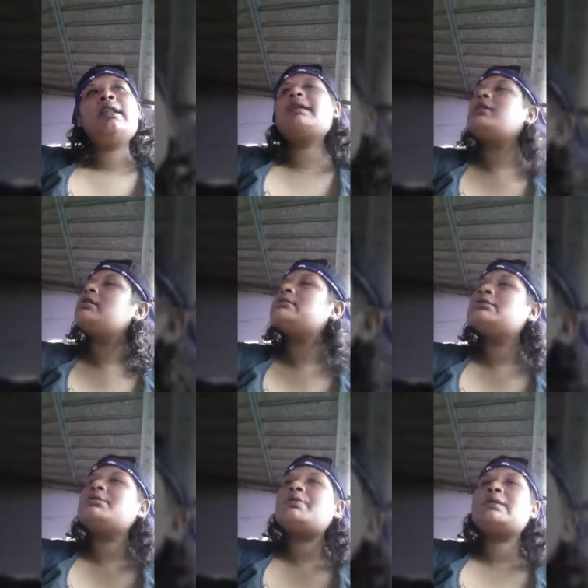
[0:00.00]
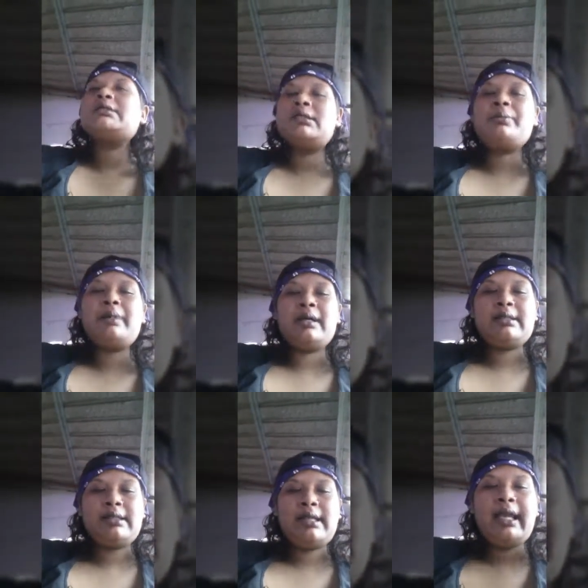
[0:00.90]
that concert was the
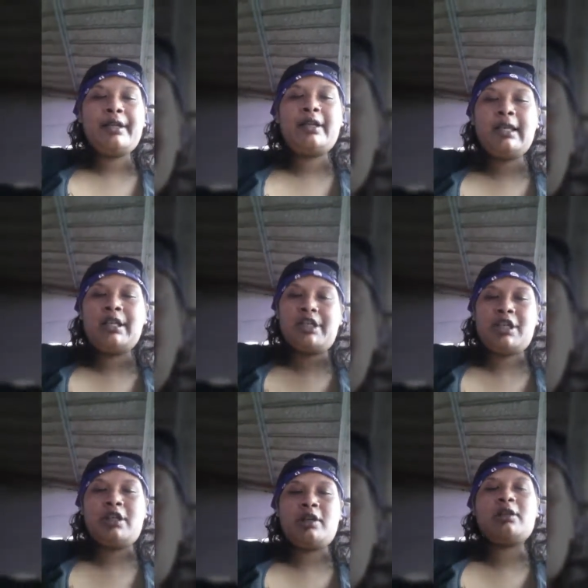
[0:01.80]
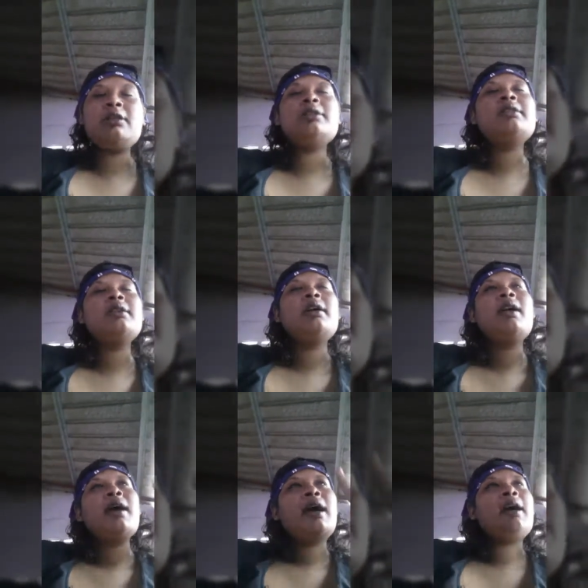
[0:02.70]
best educational
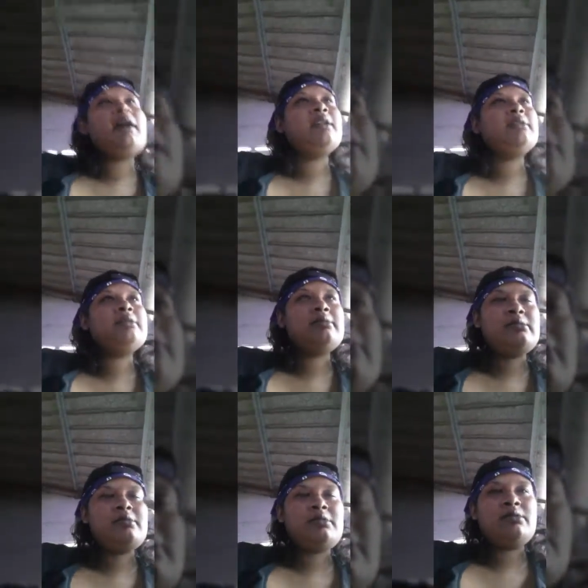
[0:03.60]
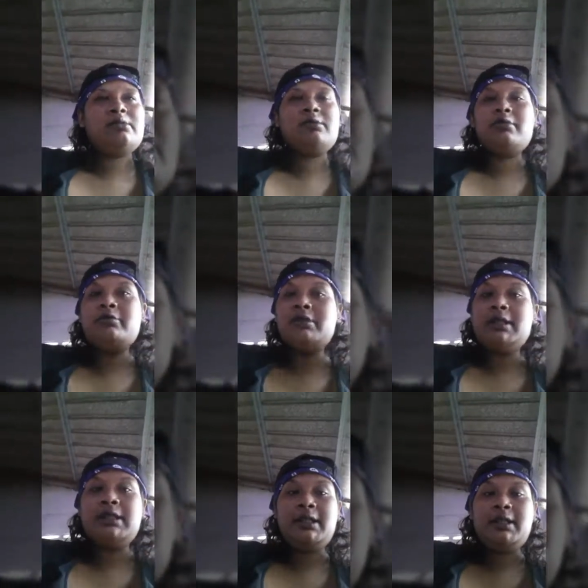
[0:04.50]
and
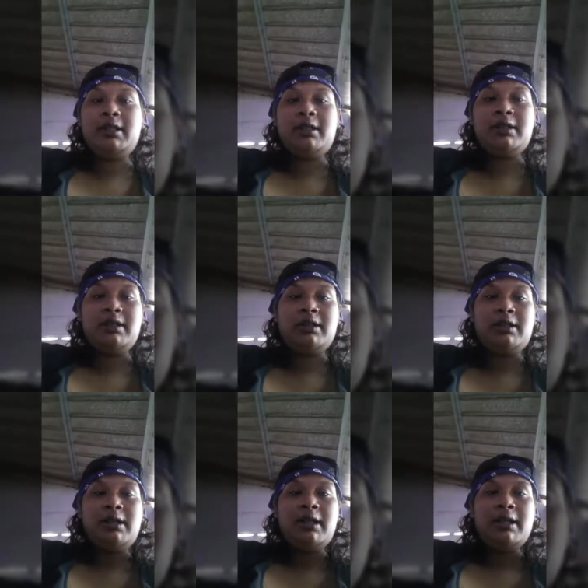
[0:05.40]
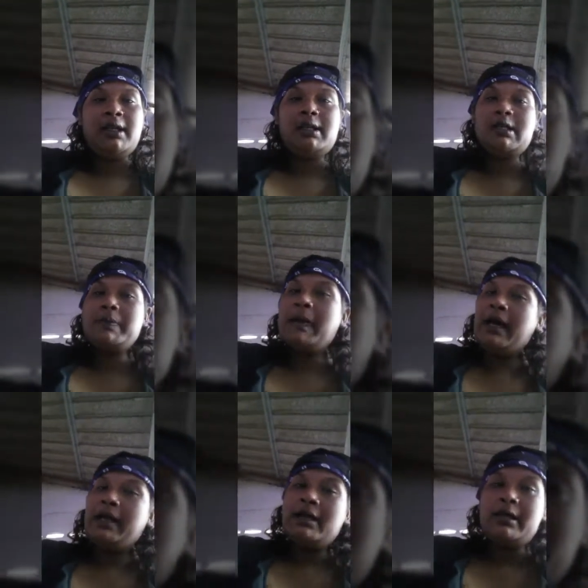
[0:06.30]
really
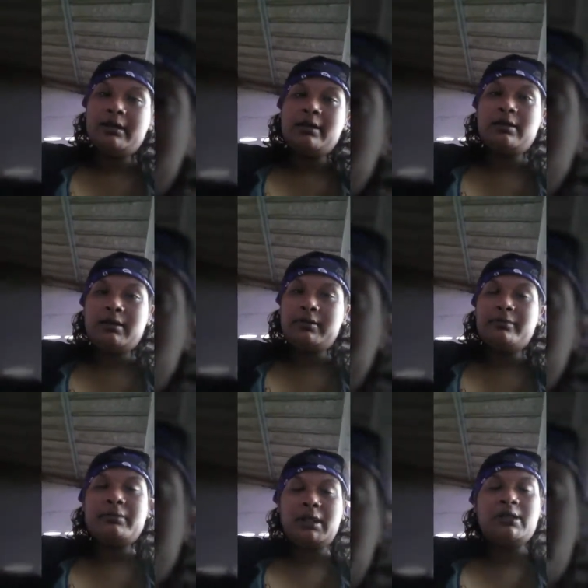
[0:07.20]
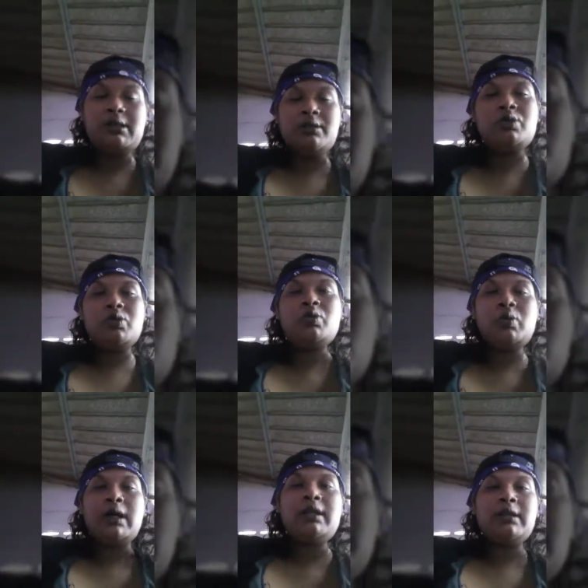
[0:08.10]
inspired me to do
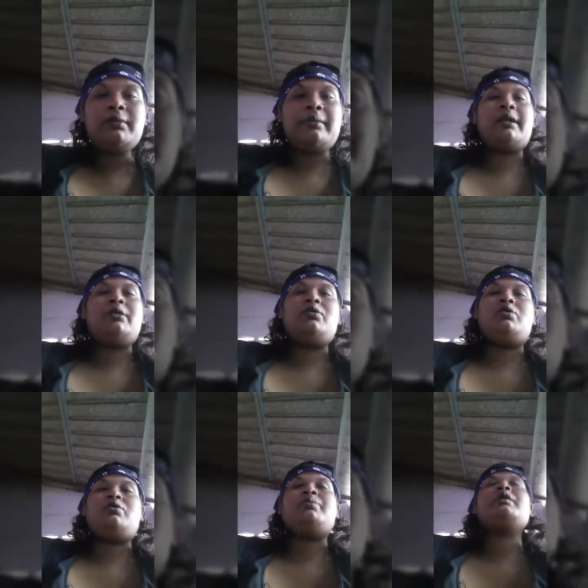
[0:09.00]
well in my YouTube